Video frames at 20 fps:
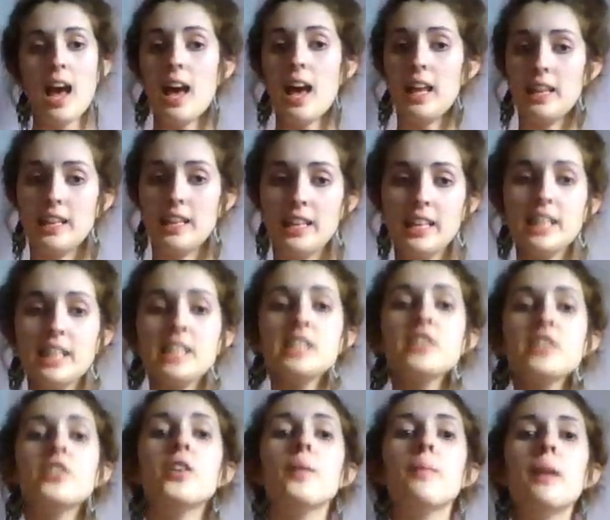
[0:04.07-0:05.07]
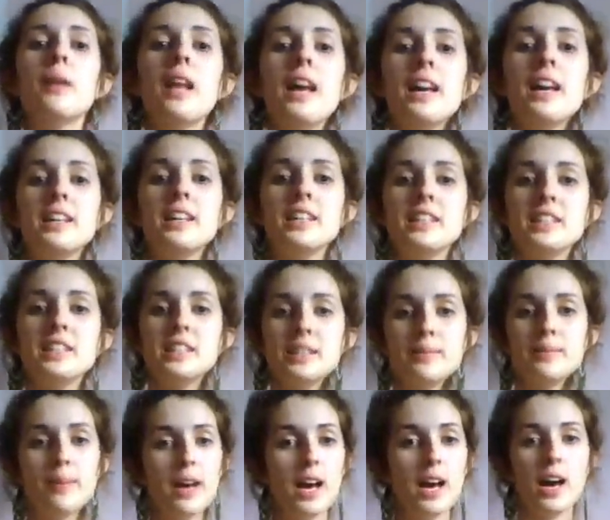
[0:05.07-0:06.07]
I need to
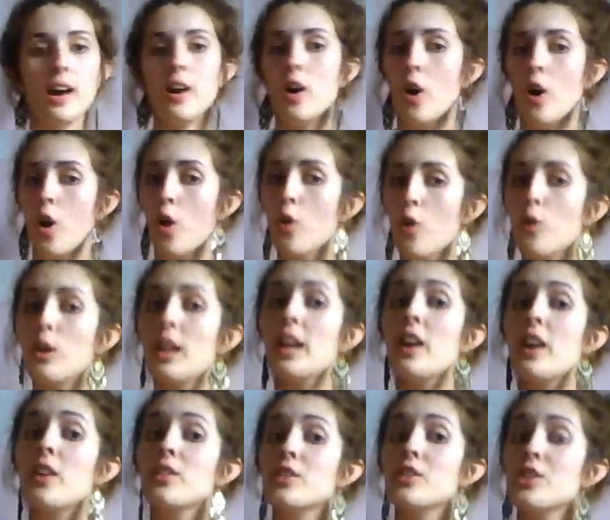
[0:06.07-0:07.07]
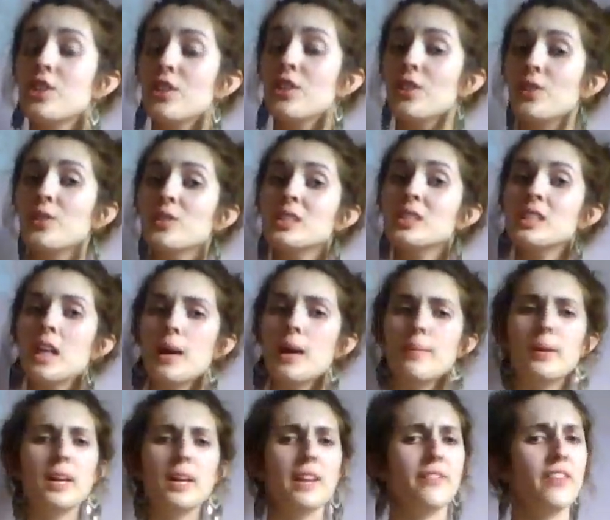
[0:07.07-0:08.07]
replace my holey old shoes,
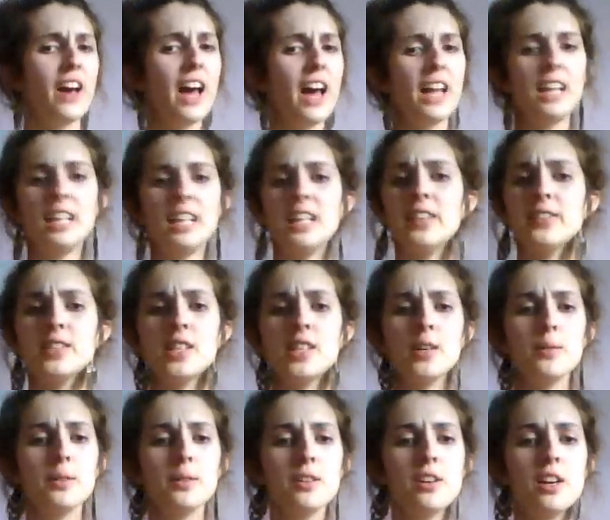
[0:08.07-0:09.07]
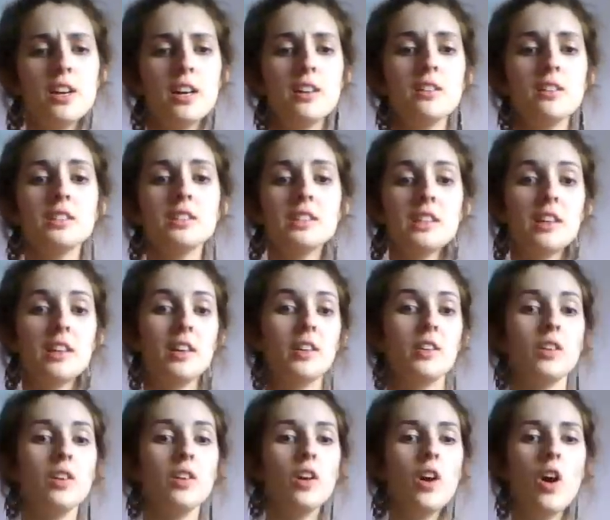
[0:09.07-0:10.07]
but if I live somewhere else,
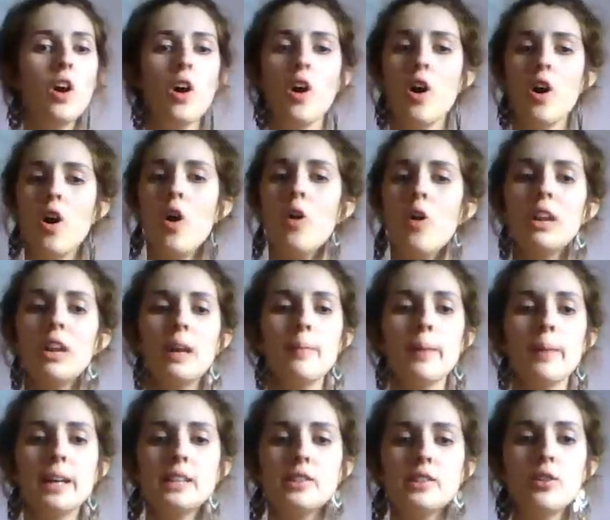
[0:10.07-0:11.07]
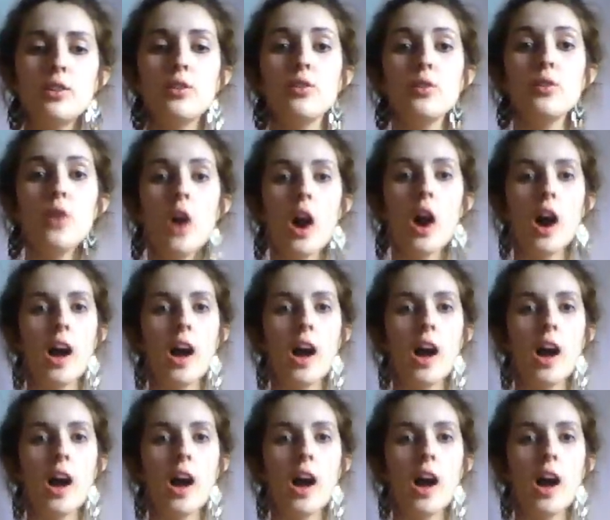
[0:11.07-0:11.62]
then holey might do.